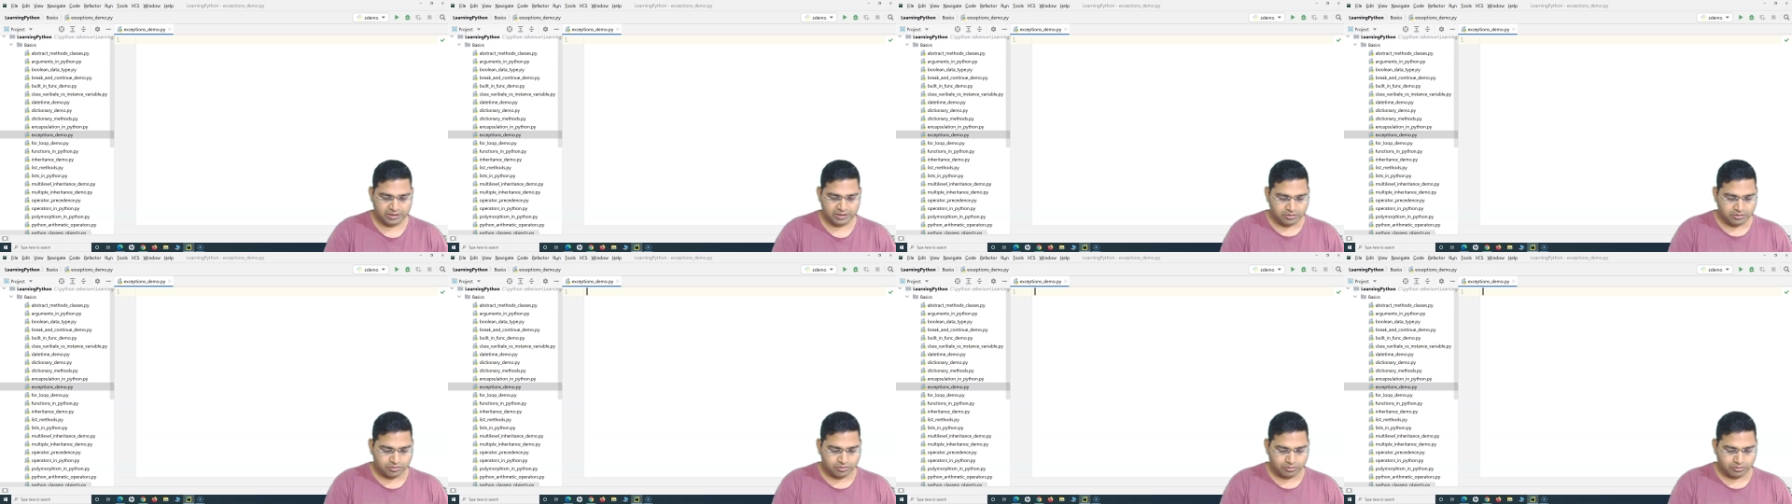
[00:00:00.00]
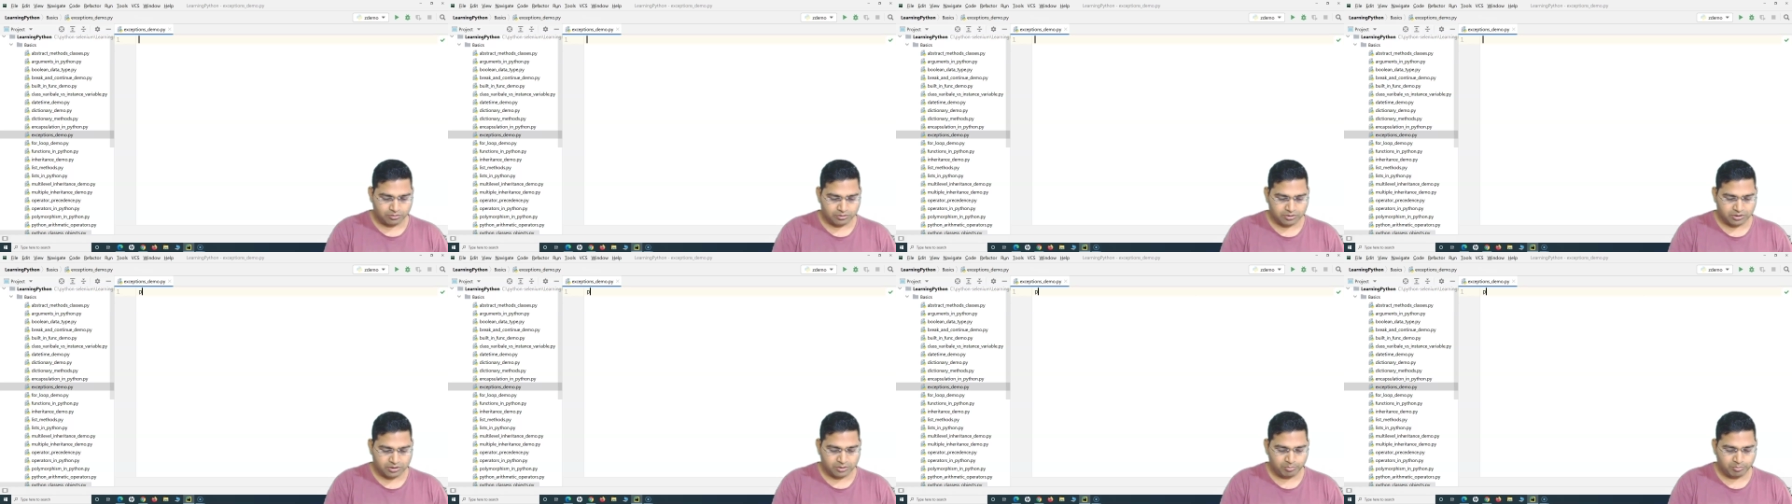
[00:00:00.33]

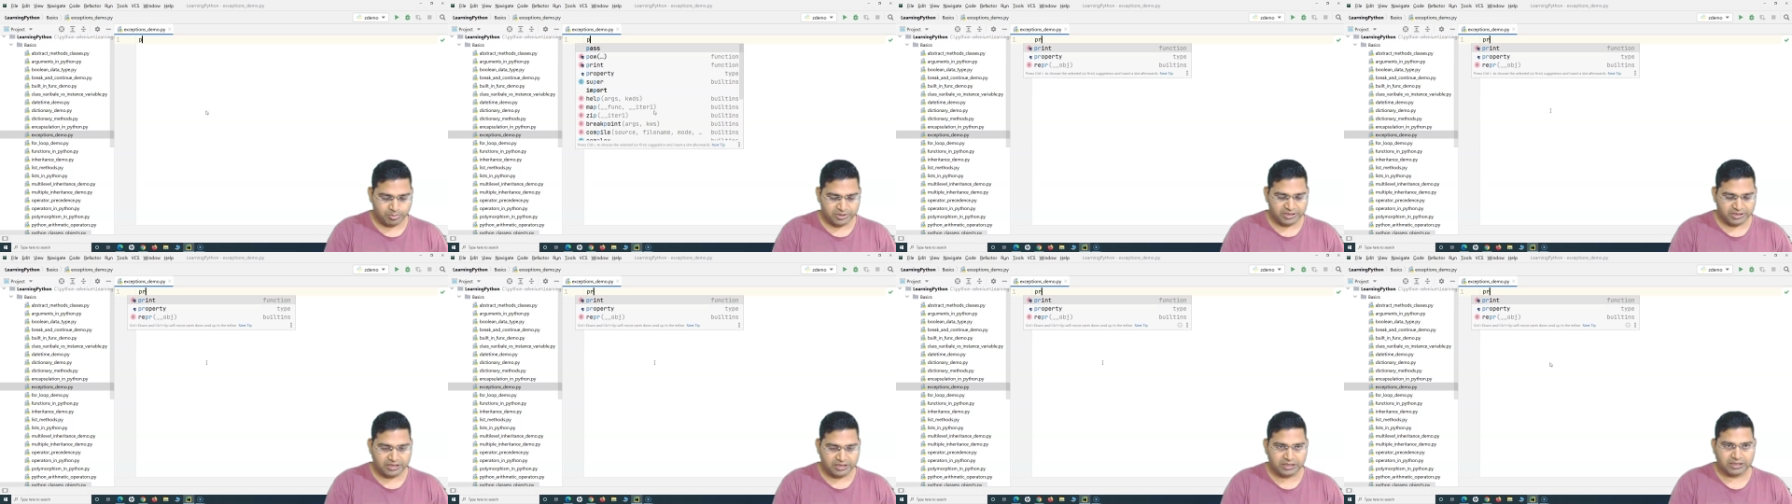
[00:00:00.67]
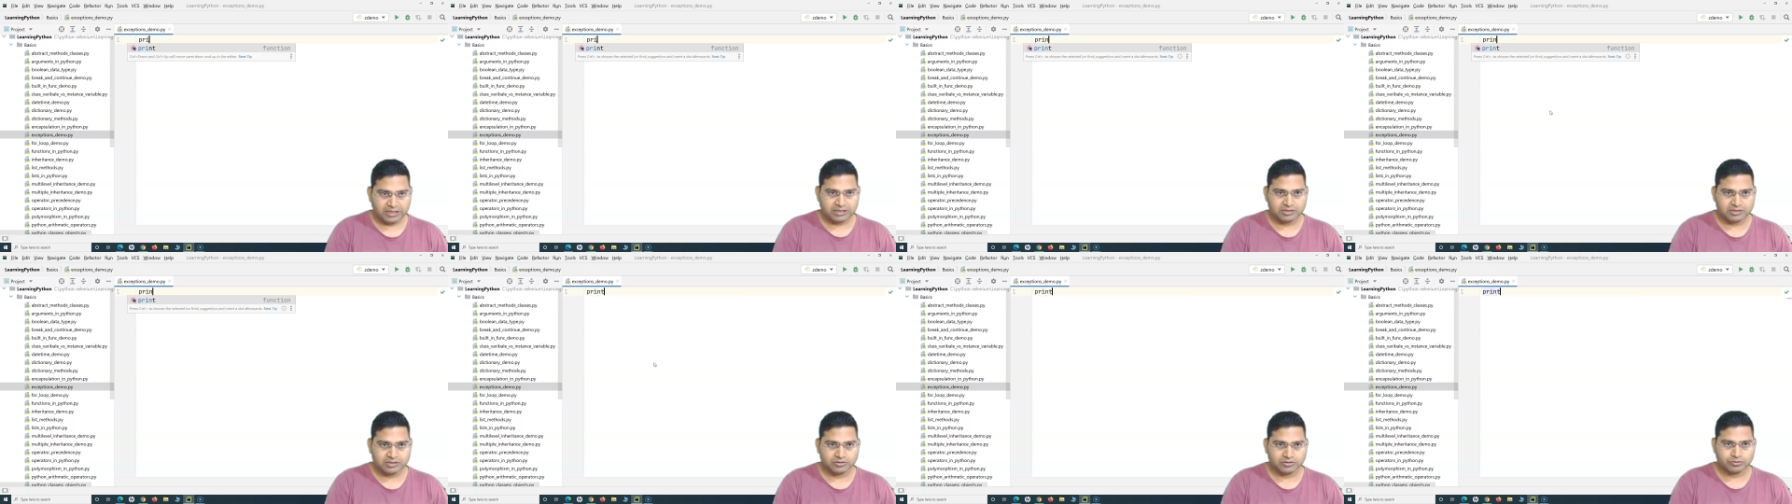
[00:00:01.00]
so simply
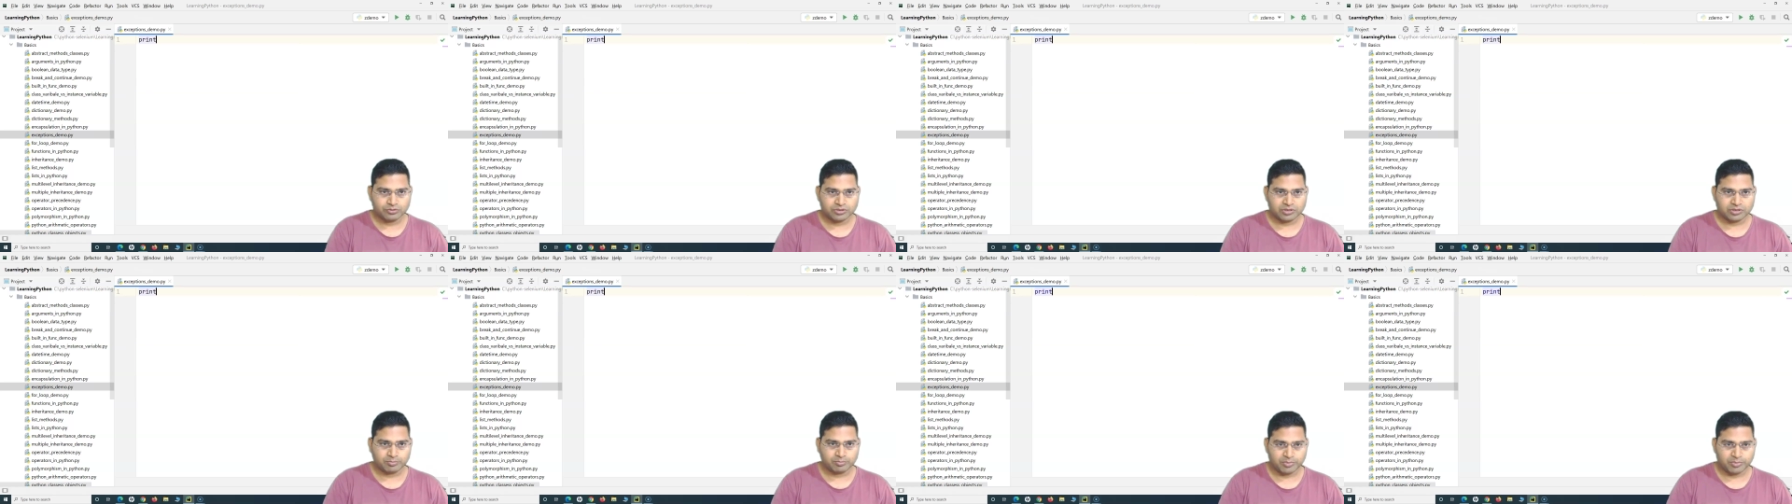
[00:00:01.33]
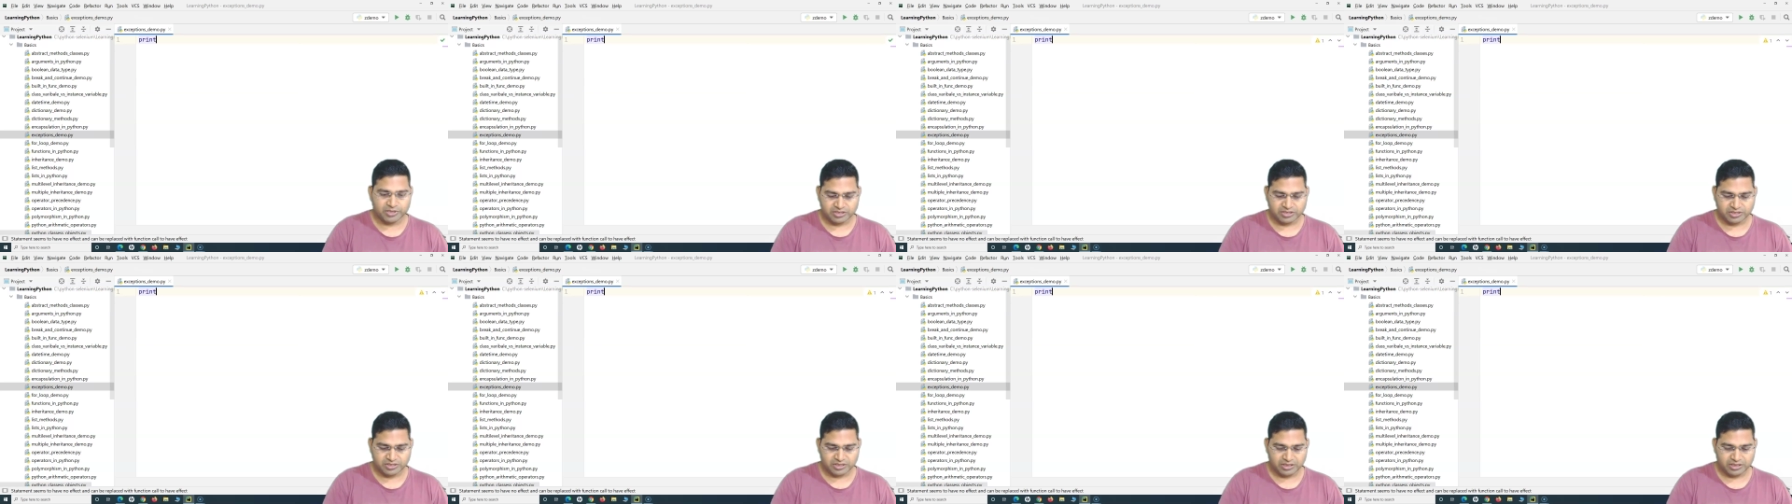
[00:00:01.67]
i'll use the
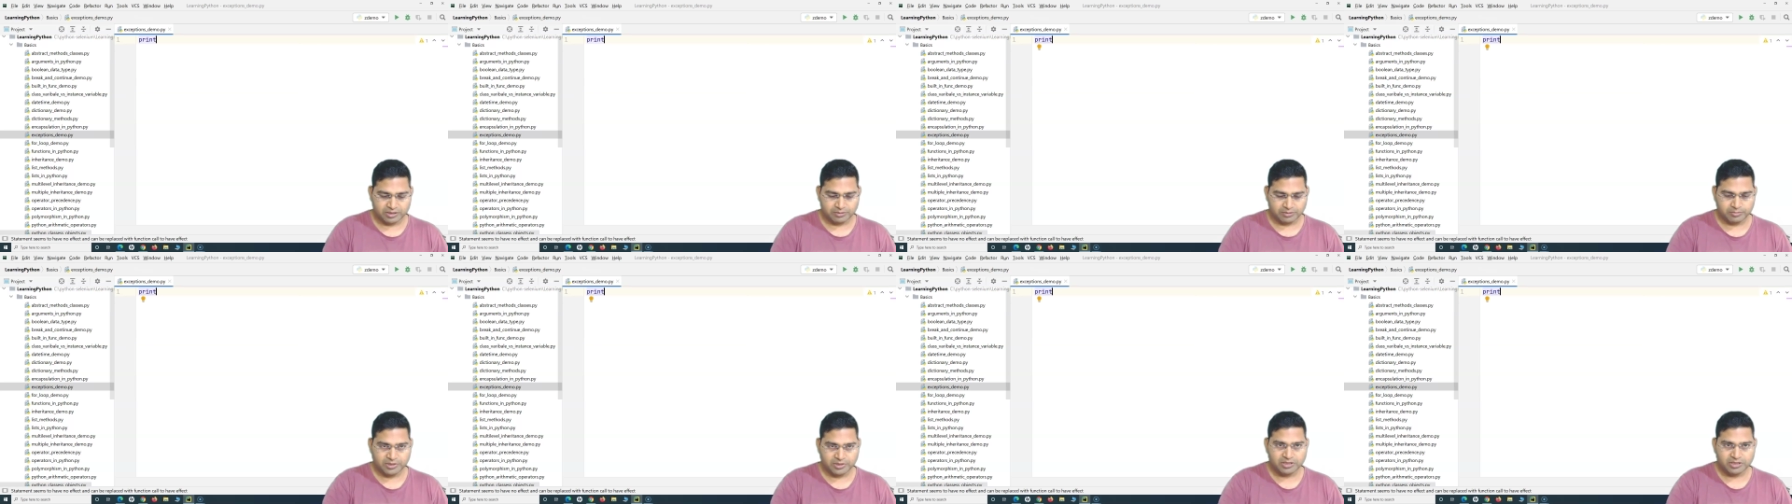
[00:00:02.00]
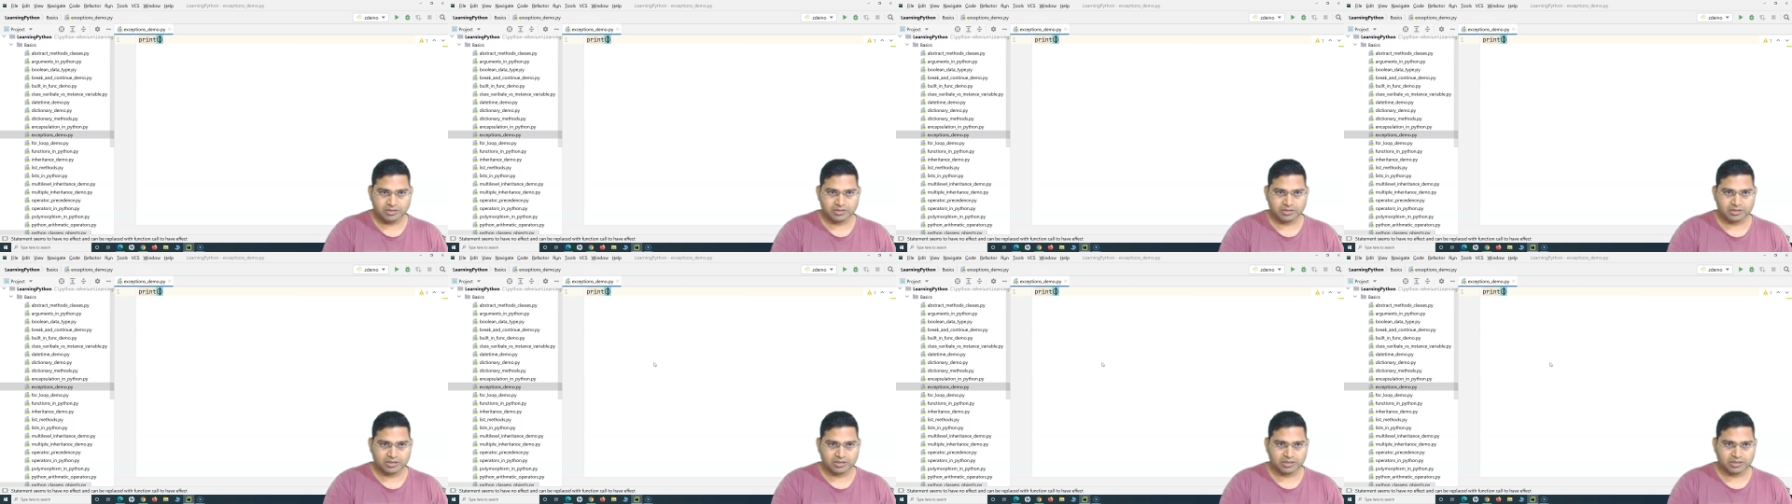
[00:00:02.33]
print statement